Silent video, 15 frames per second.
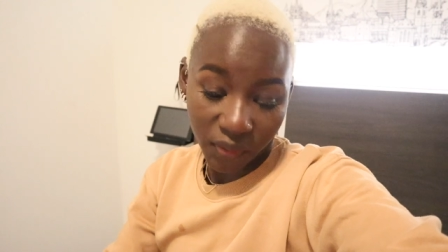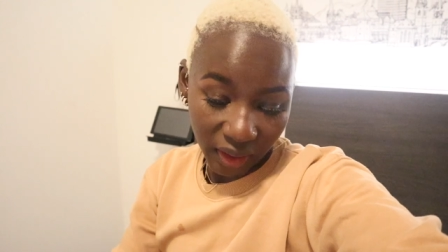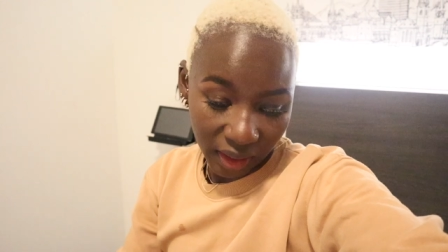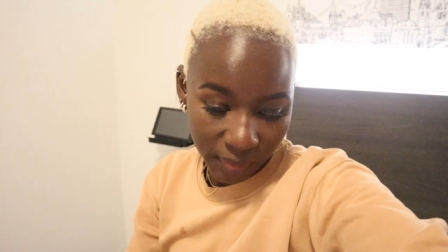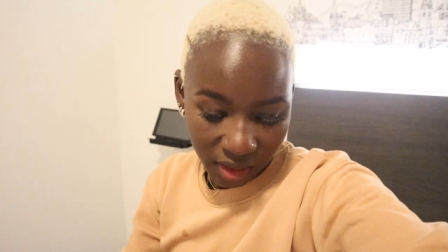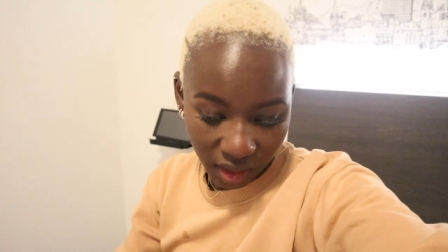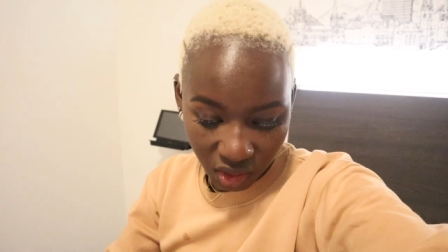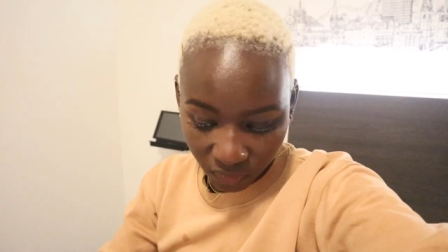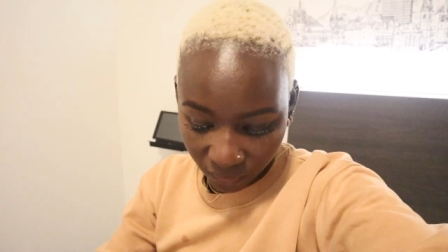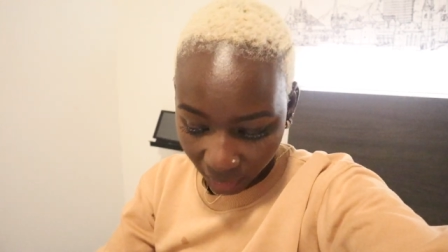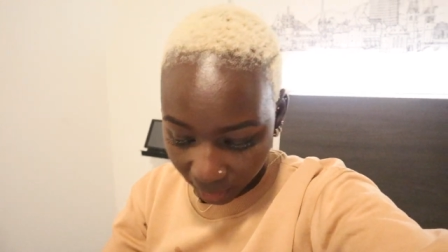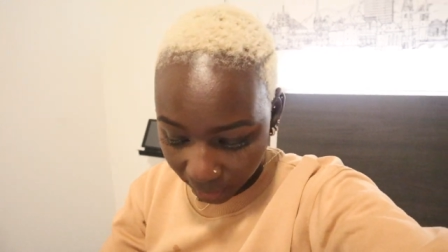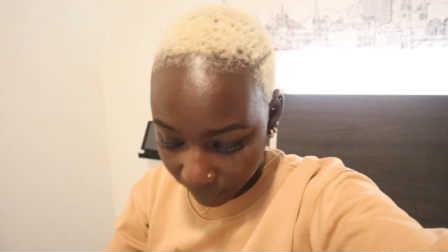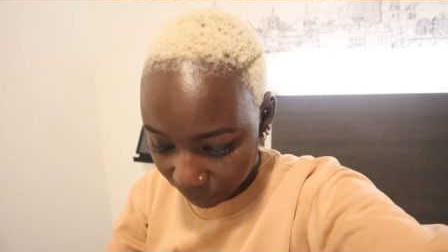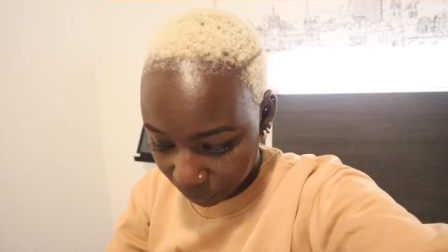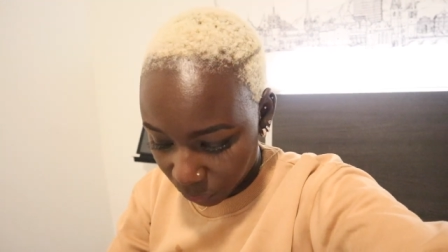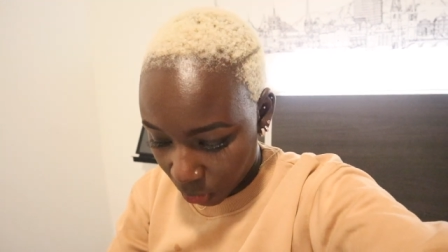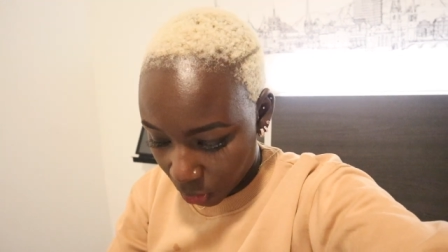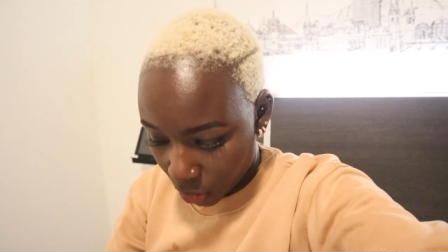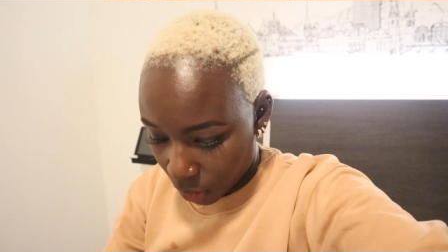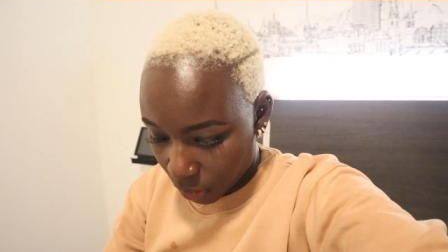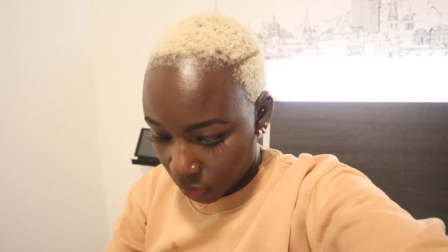a vibe, such a vibe.
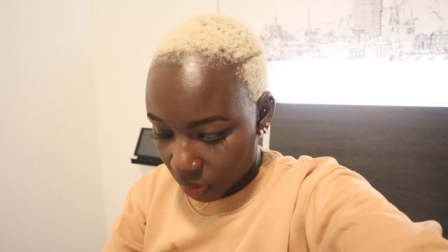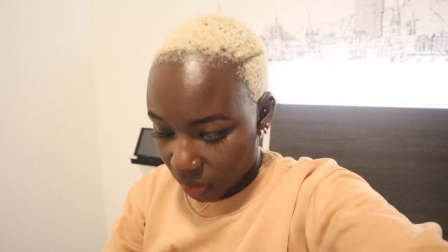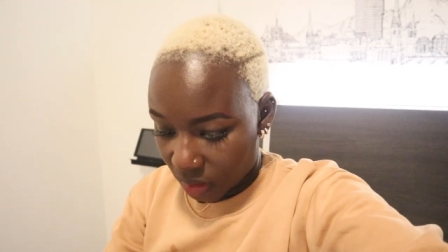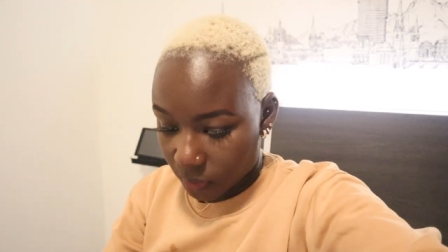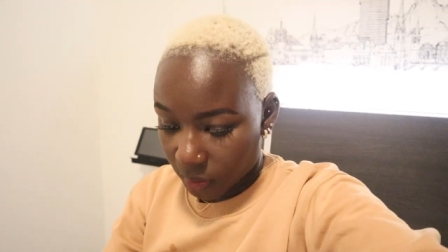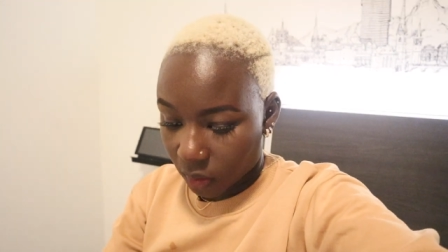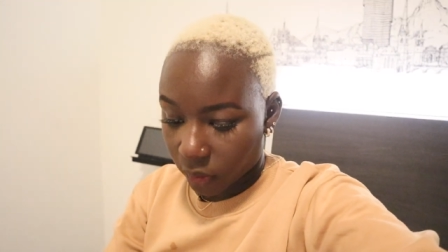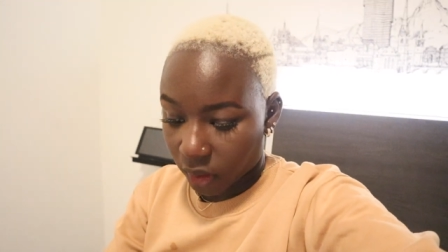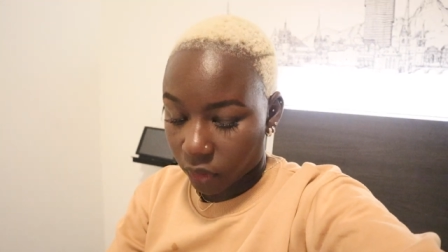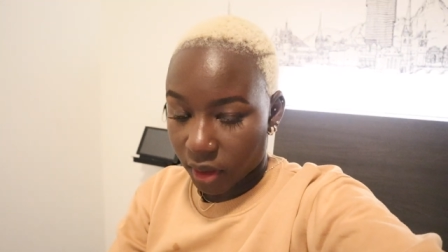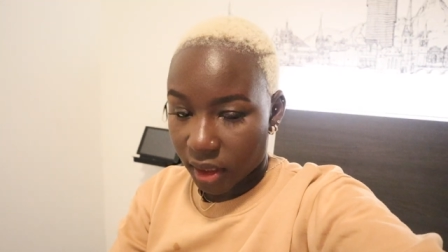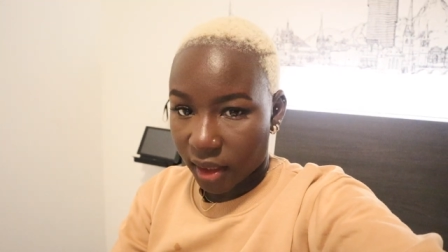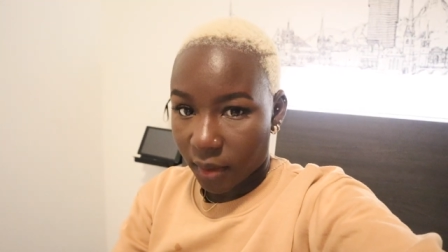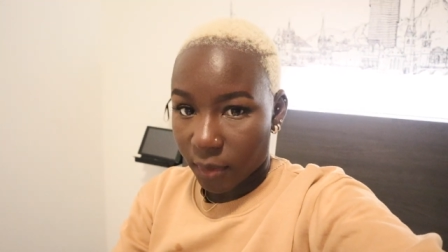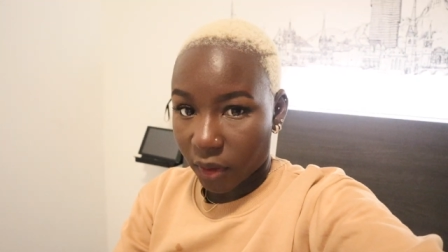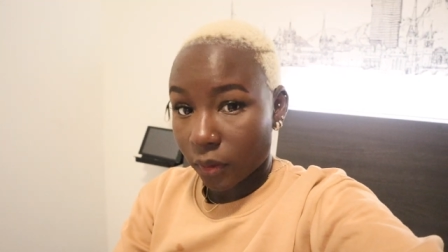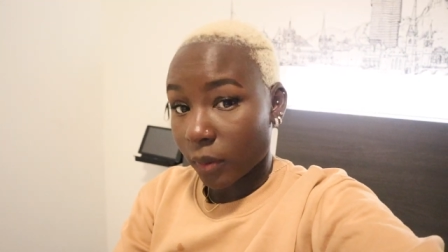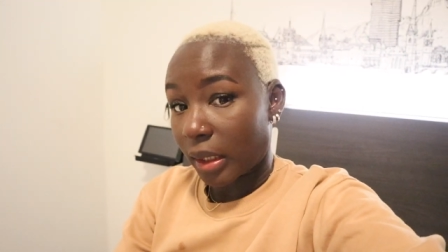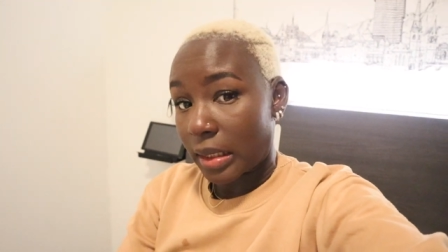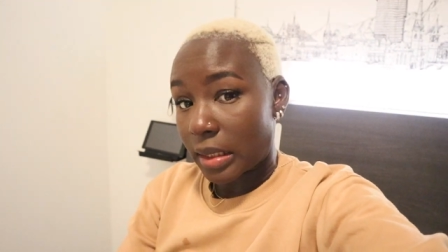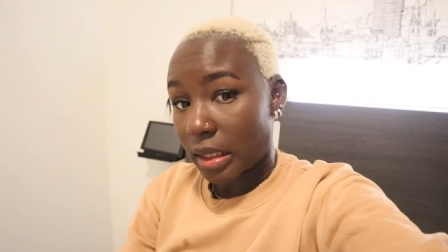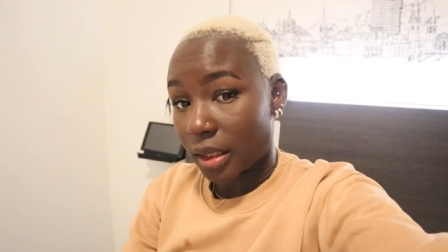So that's my quick recap of
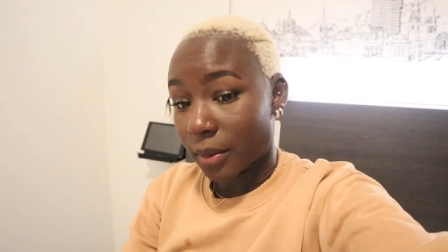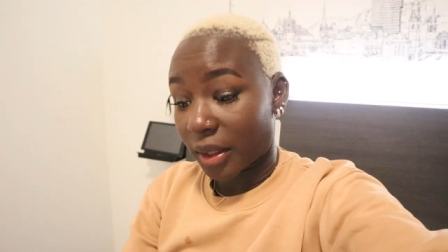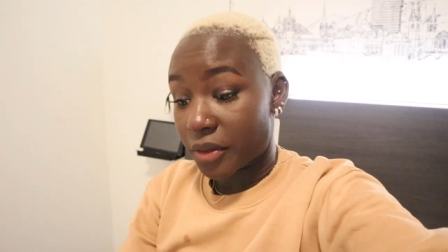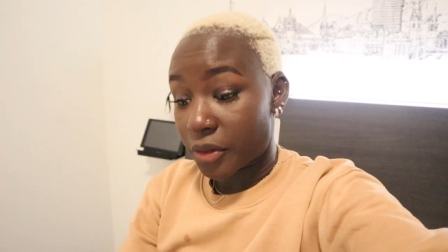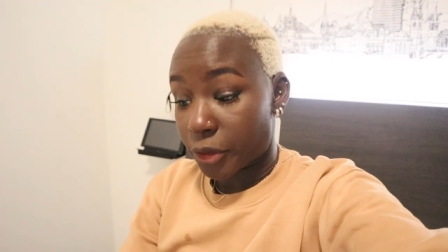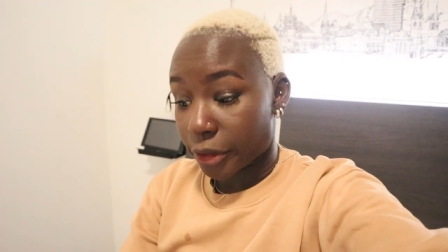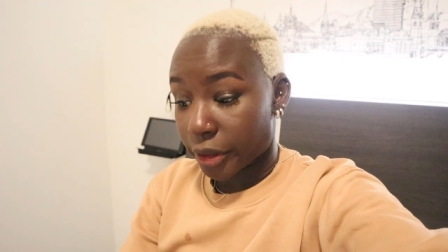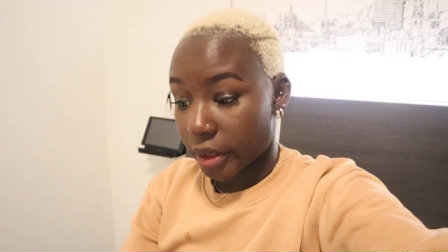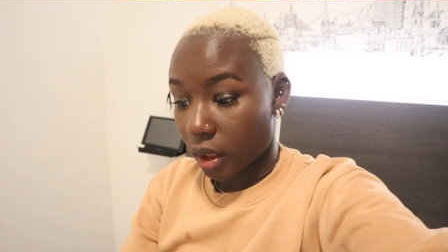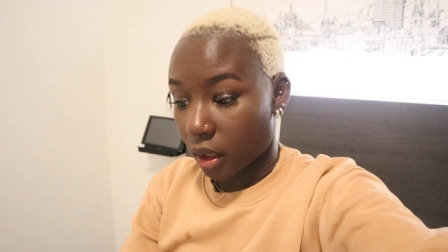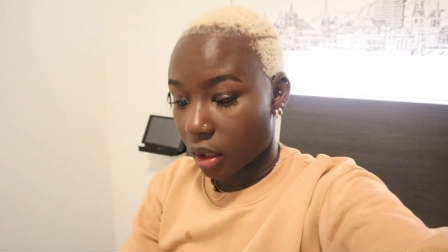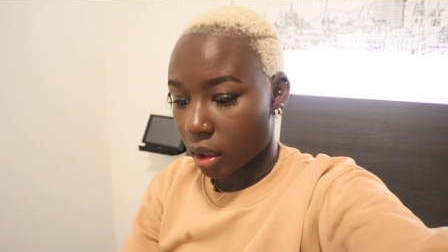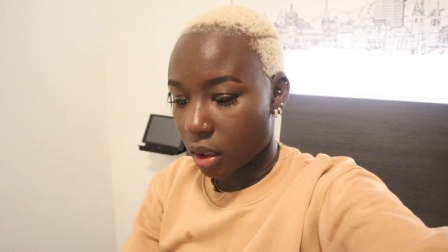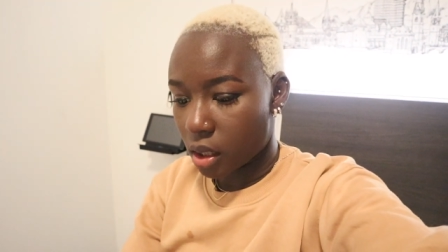what I think about Zurich.